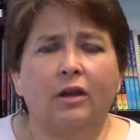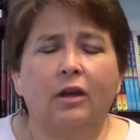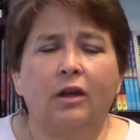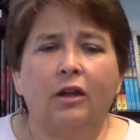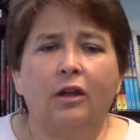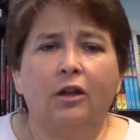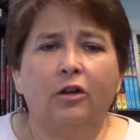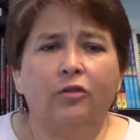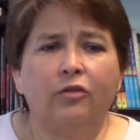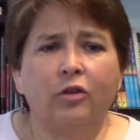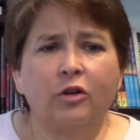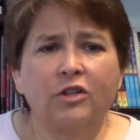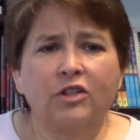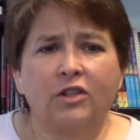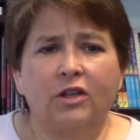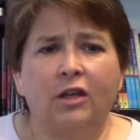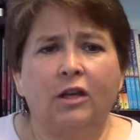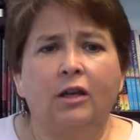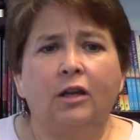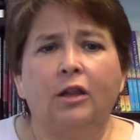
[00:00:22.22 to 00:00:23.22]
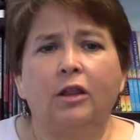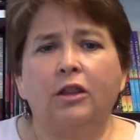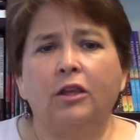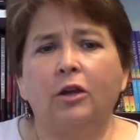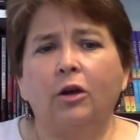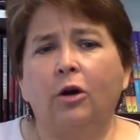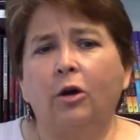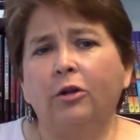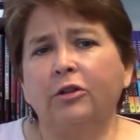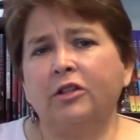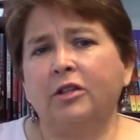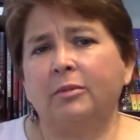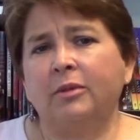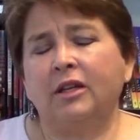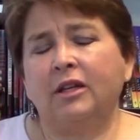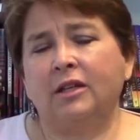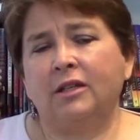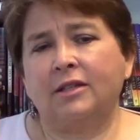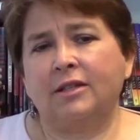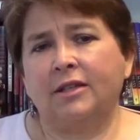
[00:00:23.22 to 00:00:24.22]
Now, first thing, the ultimate
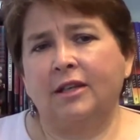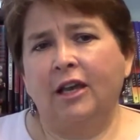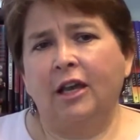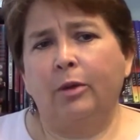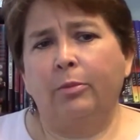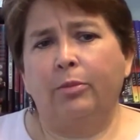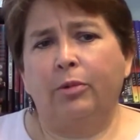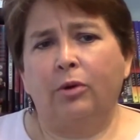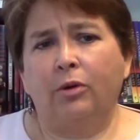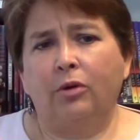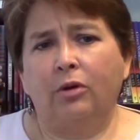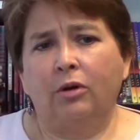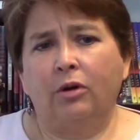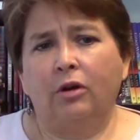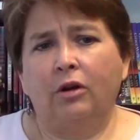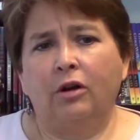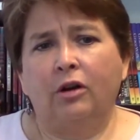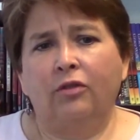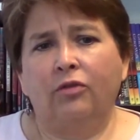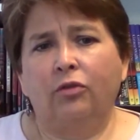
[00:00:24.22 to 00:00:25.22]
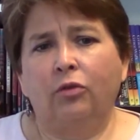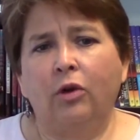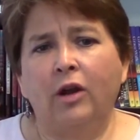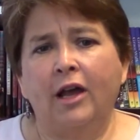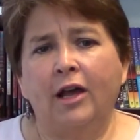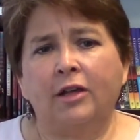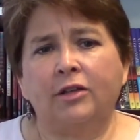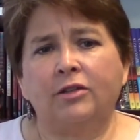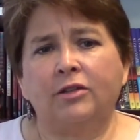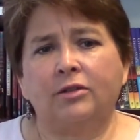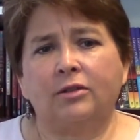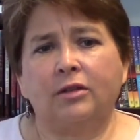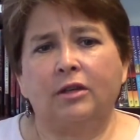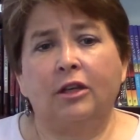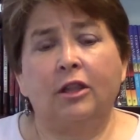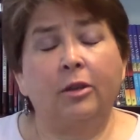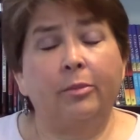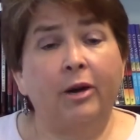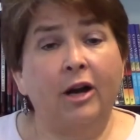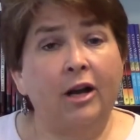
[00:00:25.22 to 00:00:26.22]
example of rest
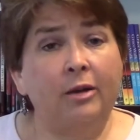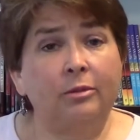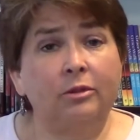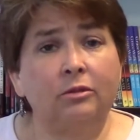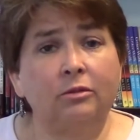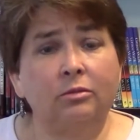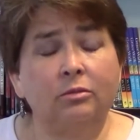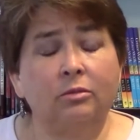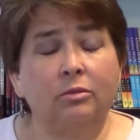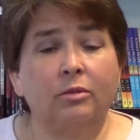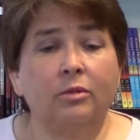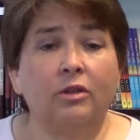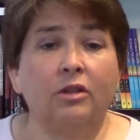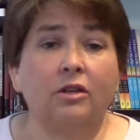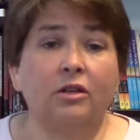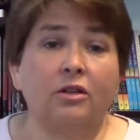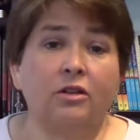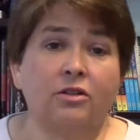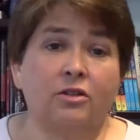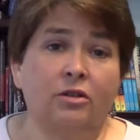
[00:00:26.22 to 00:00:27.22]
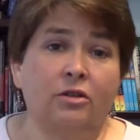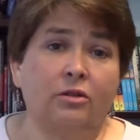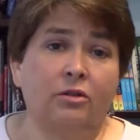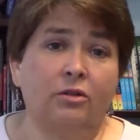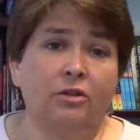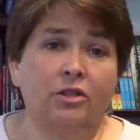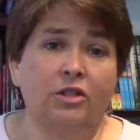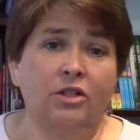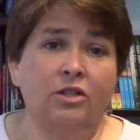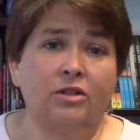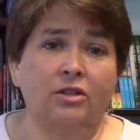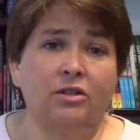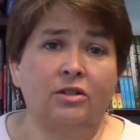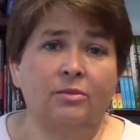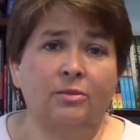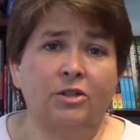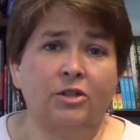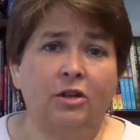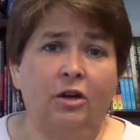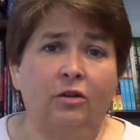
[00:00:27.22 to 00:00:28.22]
in the Bible is the Lord Jesus
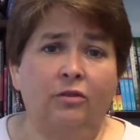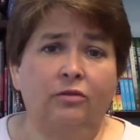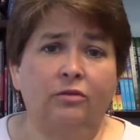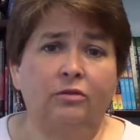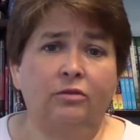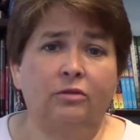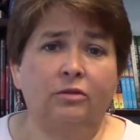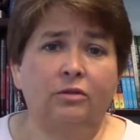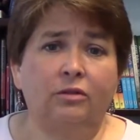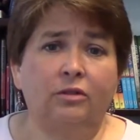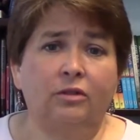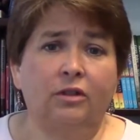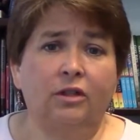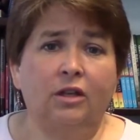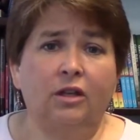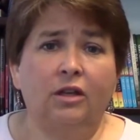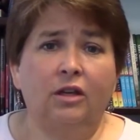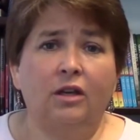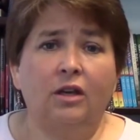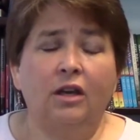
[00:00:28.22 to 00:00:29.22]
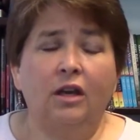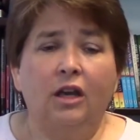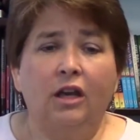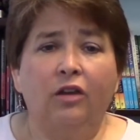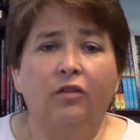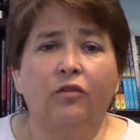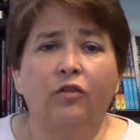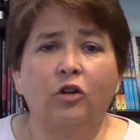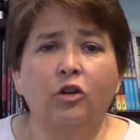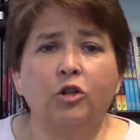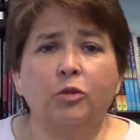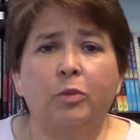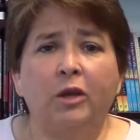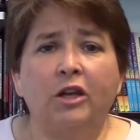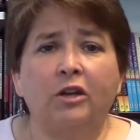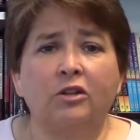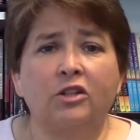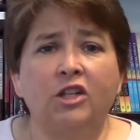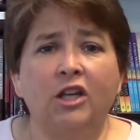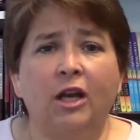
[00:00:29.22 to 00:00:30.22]
Himself. In 1
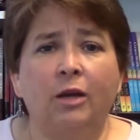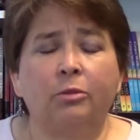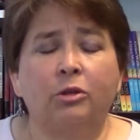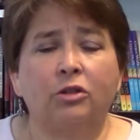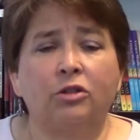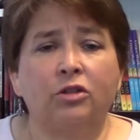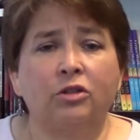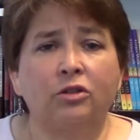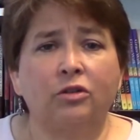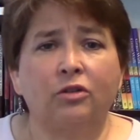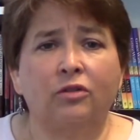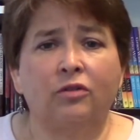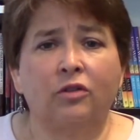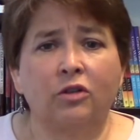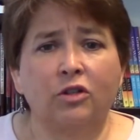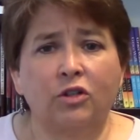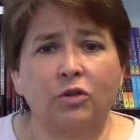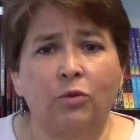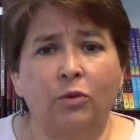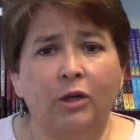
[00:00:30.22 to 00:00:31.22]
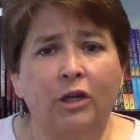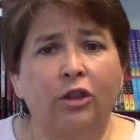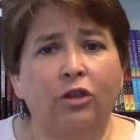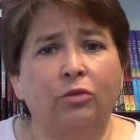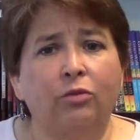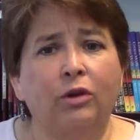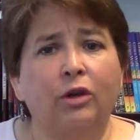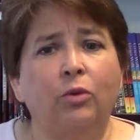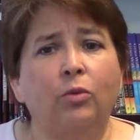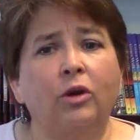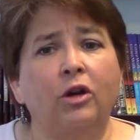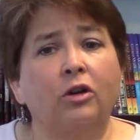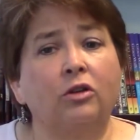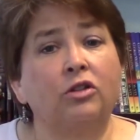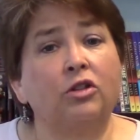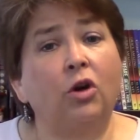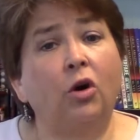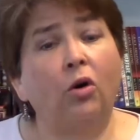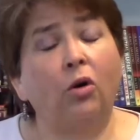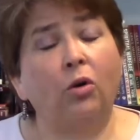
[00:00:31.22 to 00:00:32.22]
Peter chapter 2 verse 23 we are
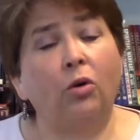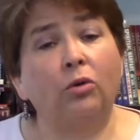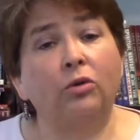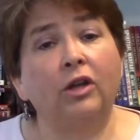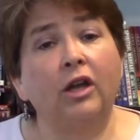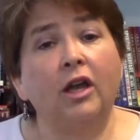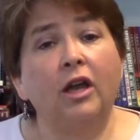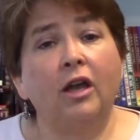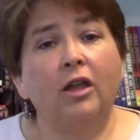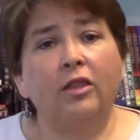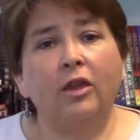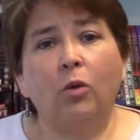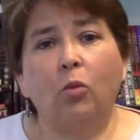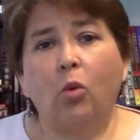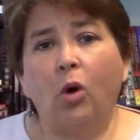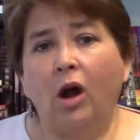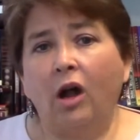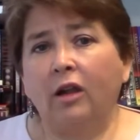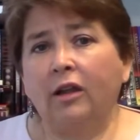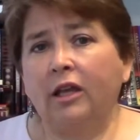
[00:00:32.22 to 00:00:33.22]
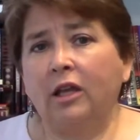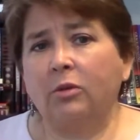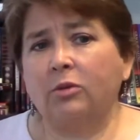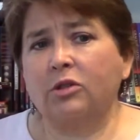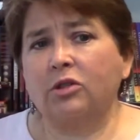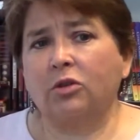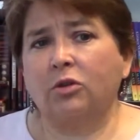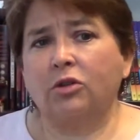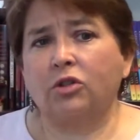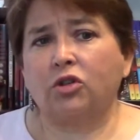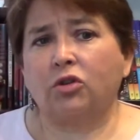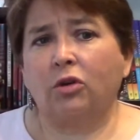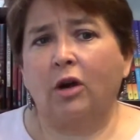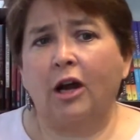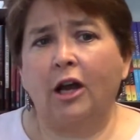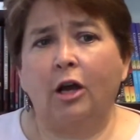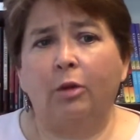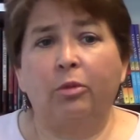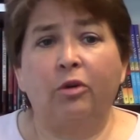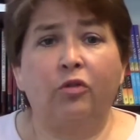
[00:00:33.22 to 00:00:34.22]
told that while he was on
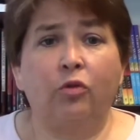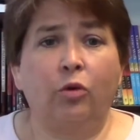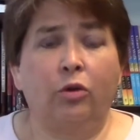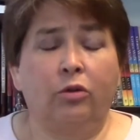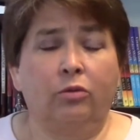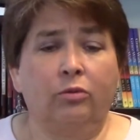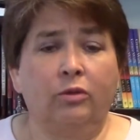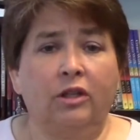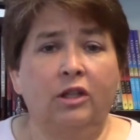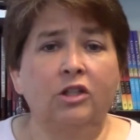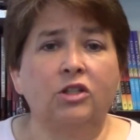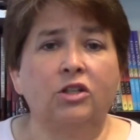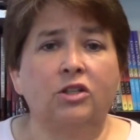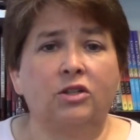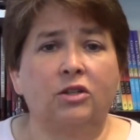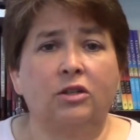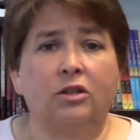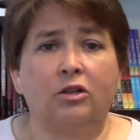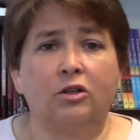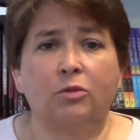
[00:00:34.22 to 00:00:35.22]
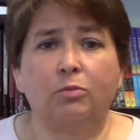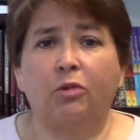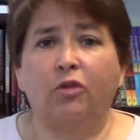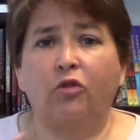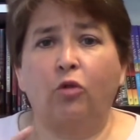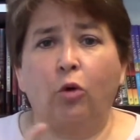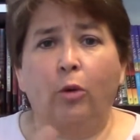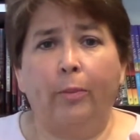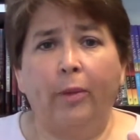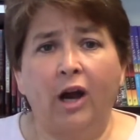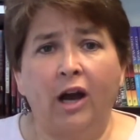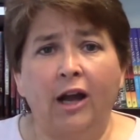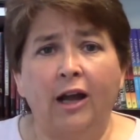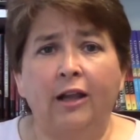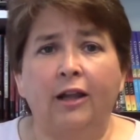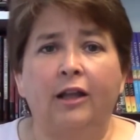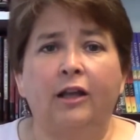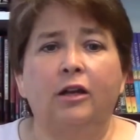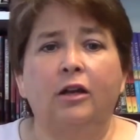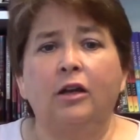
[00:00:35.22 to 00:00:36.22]
trial before the religious leaders before
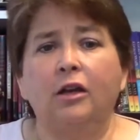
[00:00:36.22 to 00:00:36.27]
Pilate